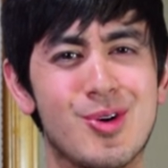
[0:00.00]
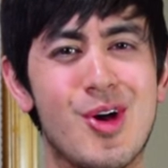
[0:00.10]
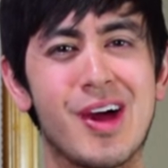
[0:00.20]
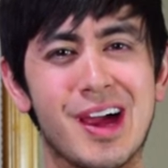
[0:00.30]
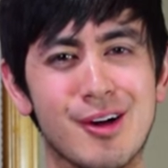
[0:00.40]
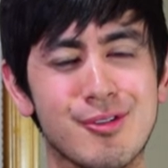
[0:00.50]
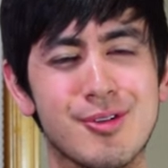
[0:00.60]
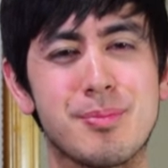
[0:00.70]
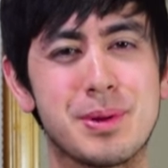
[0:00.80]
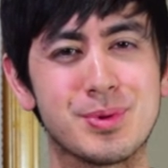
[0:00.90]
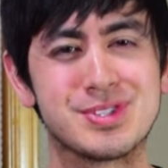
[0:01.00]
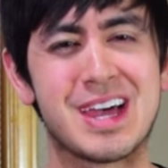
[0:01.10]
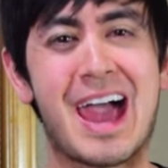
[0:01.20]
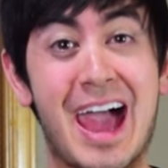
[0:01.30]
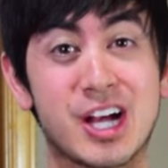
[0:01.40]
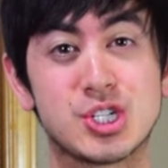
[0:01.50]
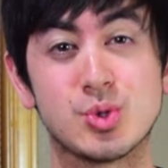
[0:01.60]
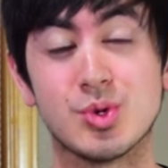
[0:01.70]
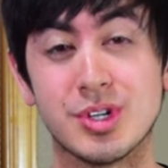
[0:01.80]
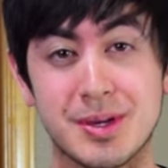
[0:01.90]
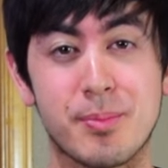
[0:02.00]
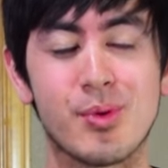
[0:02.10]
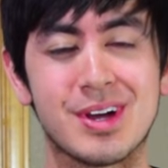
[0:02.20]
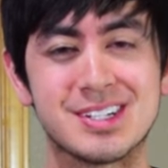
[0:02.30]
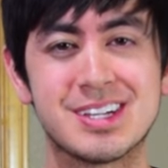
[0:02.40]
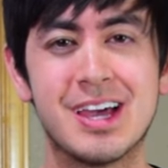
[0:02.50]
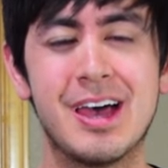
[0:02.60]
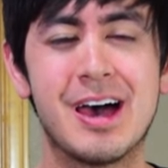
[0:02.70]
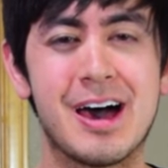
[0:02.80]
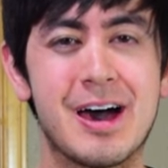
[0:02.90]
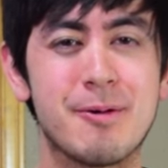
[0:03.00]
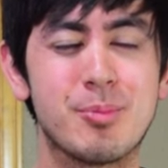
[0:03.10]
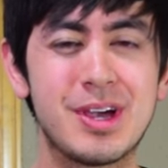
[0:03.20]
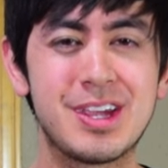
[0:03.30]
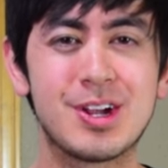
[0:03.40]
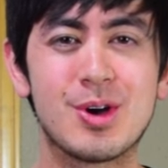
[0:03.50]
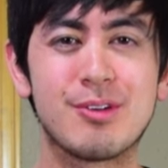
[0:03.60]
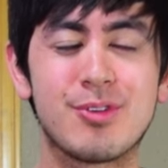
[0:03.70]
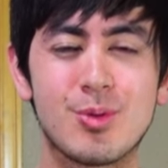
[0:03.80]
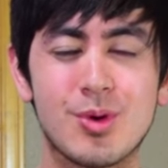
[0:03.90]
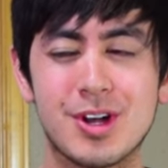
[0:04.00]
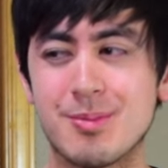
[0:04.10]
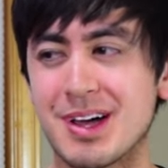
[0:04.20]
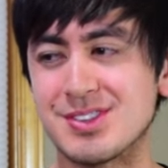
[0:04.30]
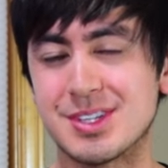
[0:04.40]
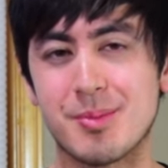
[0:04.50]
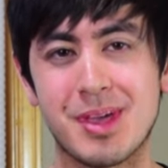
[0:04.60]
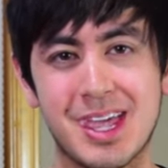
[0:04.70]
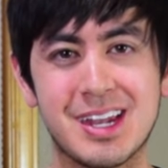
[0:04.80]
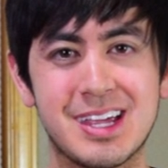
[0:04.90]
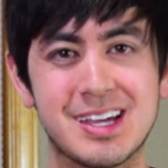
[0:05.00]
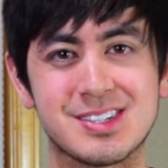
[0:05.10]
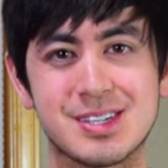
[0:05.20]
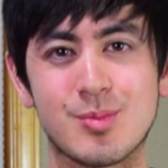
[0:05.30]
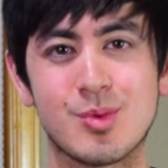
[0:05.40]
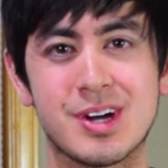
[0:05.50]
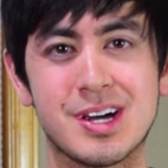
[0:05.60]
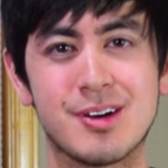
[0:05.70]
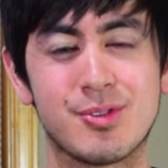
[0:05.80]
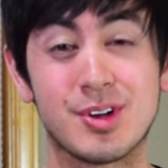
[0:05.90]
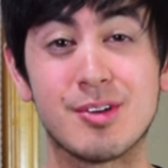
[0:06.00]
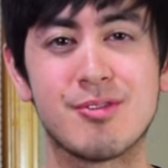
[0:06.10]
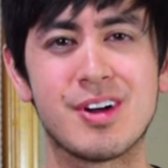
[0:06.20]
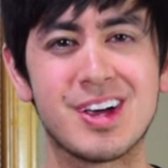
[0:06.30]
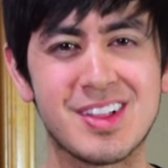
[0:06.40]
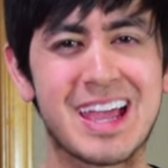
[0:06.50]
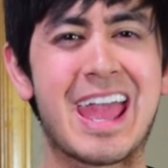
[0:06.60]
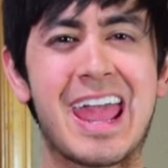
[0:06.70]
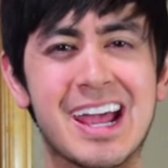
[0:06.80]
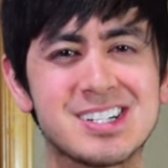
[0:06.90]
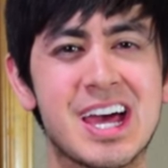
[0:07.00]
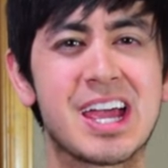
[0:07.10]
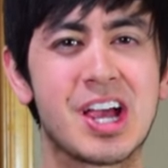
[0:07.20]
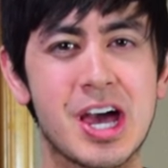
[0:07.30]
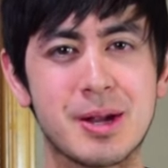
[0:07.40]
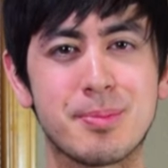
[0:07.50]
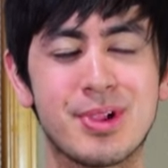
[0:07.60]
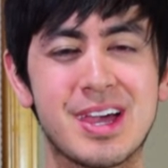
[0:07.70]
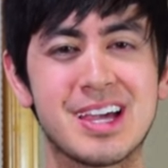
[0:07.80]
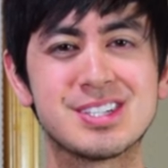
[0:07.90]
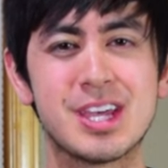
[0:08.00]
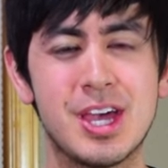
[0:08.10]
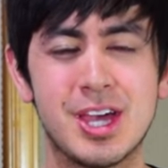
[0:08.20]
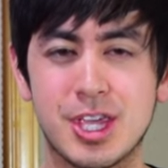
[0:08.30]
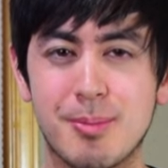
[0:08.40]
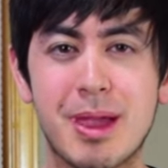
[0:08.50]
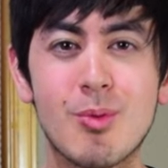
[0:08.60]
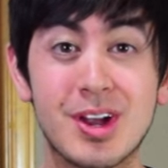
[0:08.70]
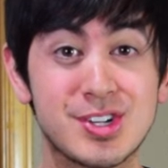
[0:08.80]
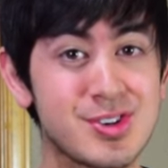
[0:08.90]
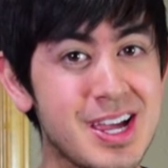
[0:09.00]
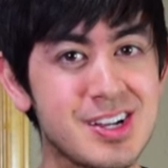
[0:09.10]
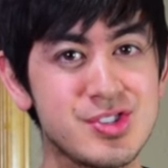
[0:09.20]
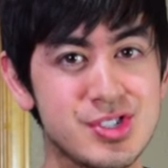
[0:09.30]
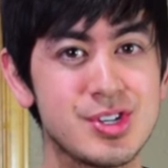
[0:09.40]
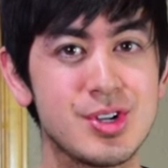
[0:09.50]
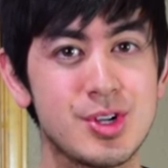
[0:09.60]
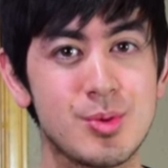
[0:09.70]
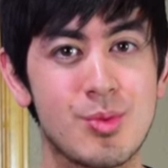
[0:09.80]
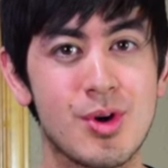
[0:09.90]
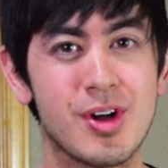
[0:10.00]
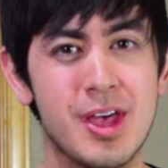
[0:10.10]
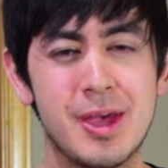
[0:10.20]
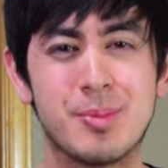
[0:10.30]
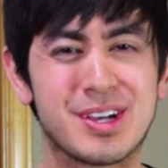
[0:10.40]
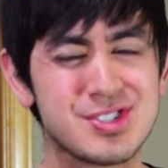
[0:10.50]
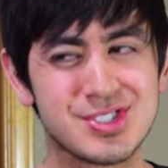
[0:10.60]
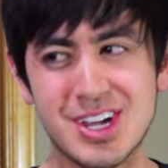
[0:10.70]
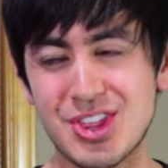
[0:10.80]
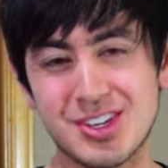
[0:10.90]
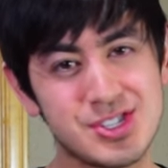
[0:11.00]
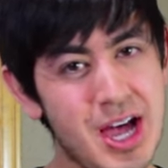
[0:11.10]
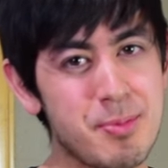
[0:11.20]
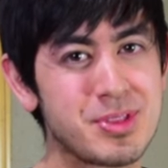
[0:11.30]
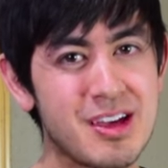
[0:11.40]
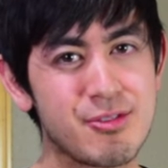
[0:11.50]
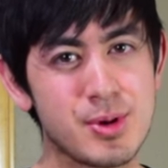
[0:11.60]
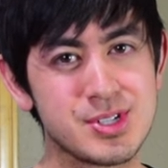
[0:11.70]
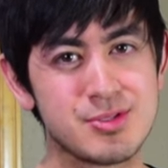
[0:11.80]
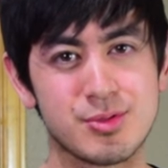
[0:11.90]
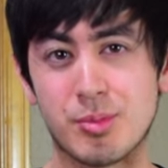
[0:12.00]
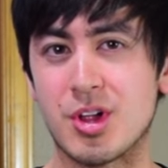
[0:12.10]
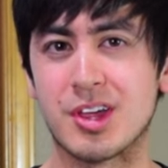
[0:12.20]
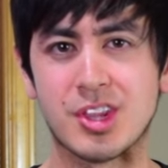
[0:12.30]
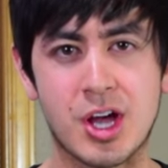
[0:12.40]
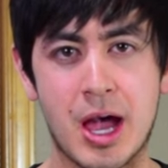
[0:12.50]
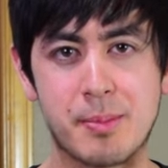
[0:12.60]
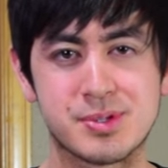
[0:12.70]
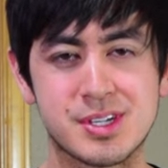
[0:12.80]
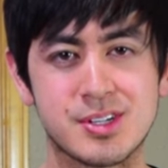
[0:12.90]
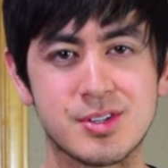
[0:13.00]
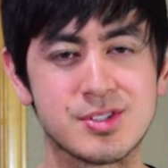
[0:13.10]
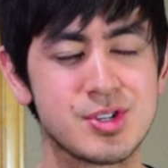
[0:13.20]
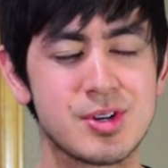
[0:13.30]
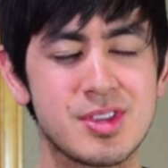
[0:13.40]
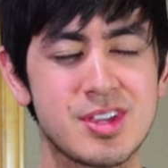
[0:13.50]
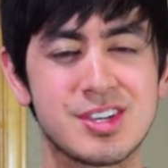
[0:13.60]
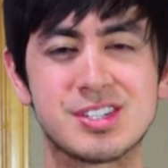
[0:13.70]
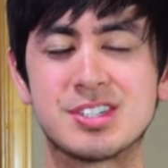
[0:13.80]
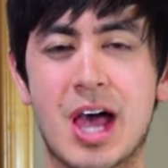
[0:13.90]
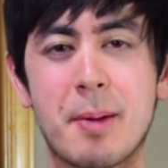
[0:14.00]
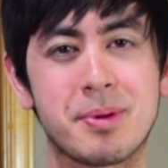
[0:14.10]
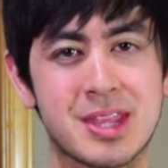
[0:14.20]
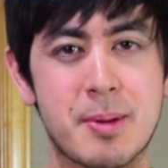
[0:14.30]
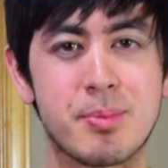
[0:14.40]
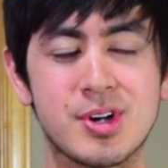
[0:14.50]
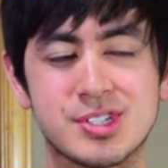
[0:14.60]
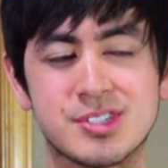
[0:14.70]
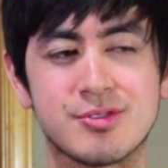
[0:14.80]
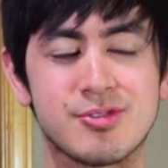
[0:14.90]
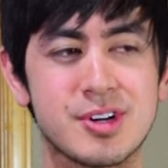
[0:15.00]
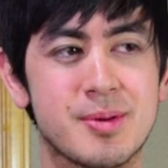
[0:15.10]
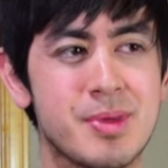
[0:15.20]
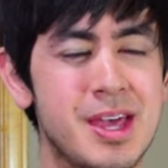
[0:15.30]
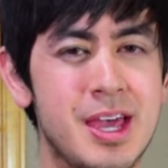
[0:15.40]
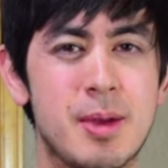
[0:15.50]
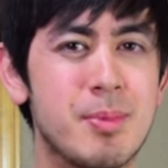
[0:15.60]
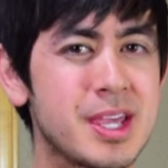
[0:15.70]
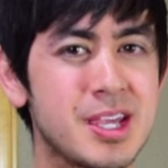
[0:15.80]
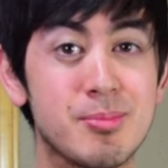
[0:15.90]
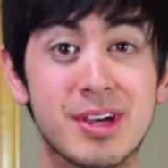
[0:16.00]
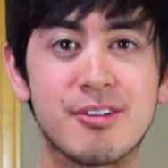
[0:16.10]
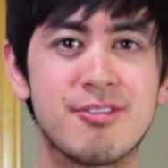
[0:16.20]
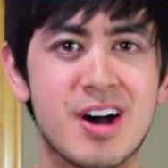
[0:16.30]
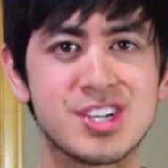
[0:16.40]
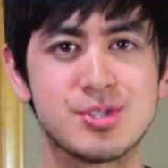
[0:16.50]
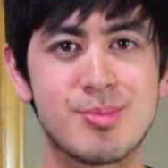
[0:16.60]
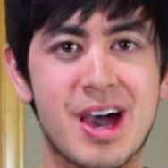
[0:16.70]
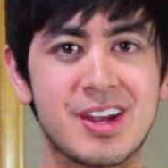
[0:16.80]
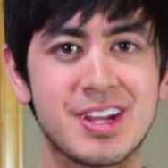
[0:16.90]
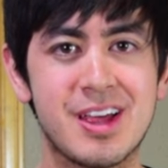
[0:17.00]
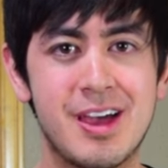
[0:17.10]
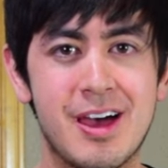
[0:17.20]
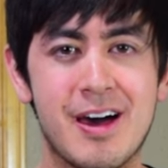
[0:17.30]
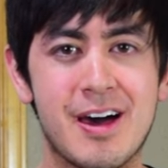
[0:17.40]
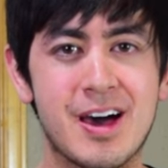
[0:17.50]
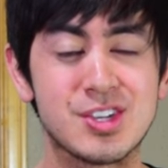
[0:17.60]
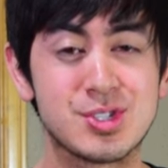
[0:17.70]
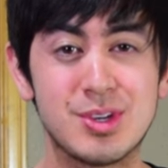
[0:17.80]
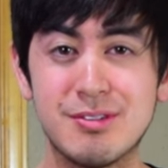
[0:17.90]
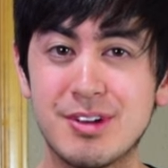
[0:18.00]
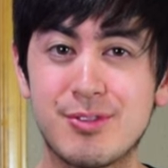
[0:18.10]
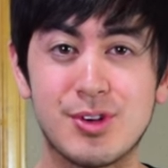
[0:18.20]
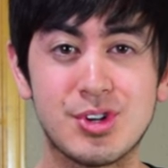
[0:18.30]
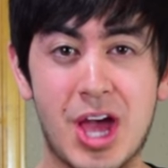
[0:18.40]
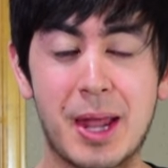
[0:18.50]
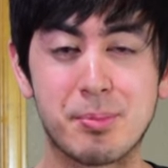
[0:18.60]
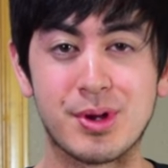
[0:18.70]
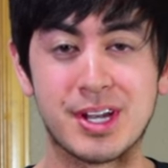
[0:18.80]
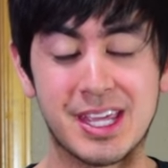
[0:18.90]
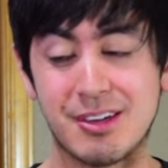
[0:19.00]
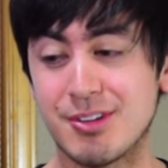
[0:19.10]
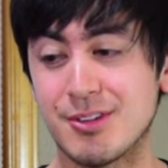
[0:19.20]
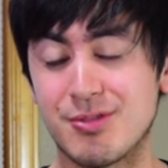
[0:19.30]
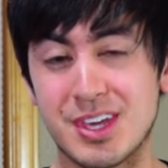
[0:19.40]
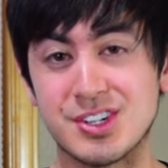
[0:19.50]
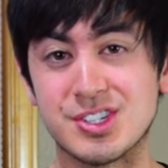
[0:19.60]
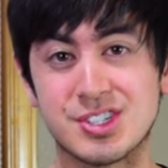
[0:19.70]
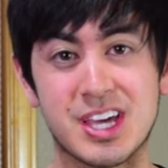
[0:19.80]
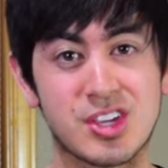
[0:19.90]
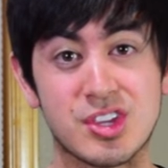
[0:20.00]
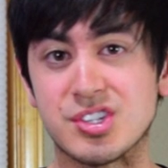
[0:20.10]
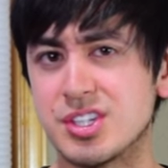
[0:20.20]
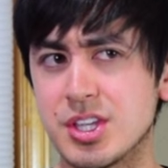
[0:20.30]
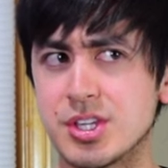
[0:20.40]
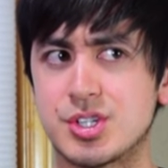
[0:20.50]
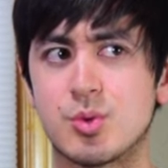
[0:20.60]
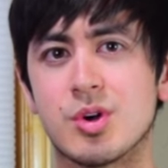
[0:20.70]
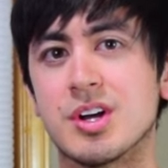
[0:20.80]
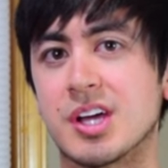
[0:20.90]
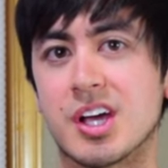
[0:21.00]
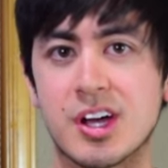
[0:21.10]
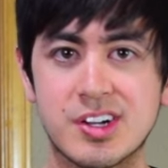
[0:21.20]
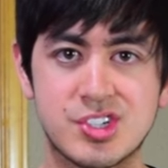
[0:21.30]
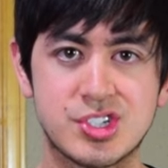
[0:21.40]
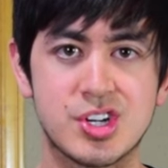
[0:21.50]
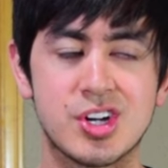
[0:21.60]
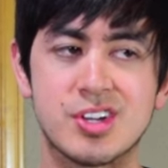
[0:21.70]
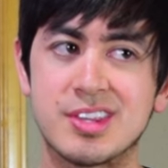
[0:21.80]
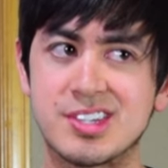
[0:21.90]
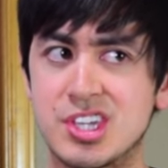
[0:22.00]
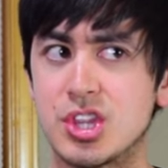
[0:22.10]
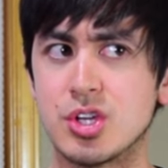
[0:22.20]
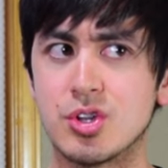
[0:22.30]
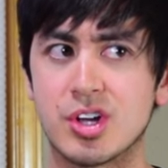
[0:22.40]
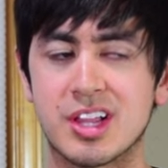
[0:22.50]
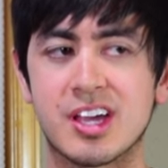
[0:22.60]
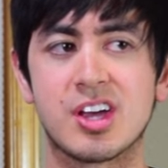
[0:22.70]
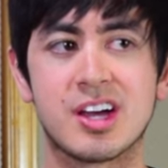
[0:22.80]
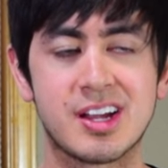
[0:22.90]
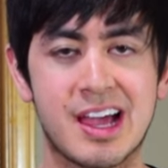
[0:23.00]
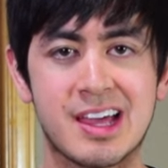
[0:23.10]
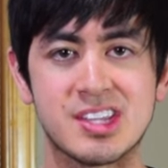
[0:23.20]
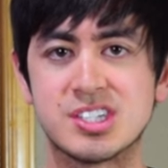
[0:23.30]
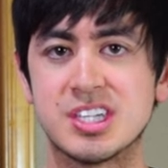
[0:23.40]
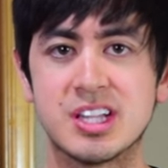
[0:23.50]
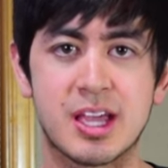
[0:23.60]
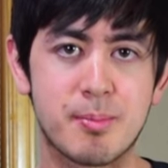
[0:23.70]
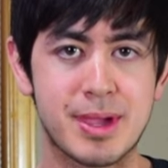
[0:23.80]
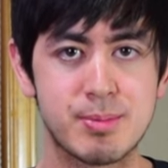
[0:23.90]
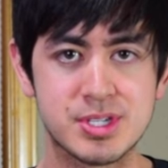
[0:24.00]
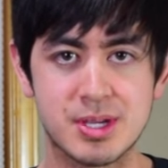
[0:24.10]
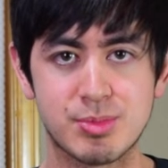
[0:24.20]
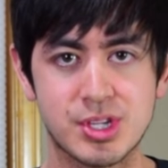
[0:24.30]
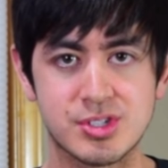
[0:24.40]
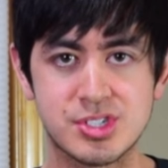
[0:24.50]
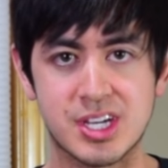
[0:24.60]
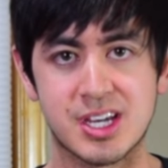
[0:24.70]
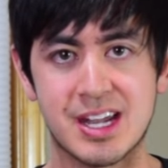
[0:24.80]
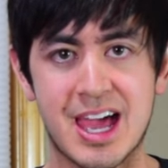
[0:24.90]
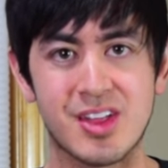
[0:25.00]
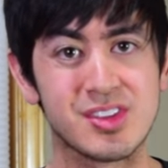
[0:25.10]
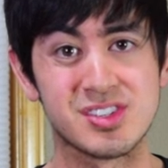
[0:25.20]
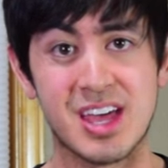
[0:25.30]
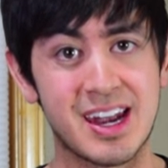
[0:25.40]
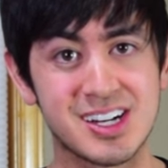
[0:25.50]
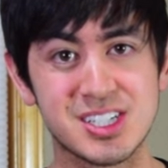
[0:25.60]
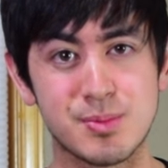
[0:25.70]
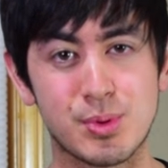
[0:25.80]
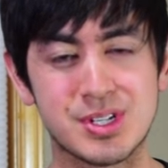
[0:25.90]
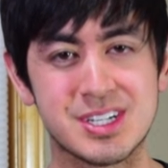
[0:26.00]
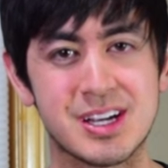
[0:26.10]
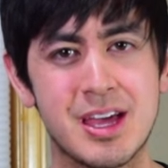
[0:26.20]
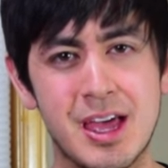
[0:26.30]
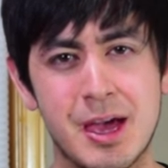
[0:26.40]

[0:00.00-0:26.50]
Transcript: rare for people to actually print. Um, but you know, if you're worried about some idiot somewhere, if you're in a very like anti-gun place, you may want to try and conceal a little more because there's nothing stopping that person from calling the cops on you. There's no, nothing stopping that person from making a big fuss about it. Uh, so even if you're not printing, even if they just like, they see that you're wearing a gun shirt and they see that you look like a gun guy and they see like maybe something sticking out that's not actually printing,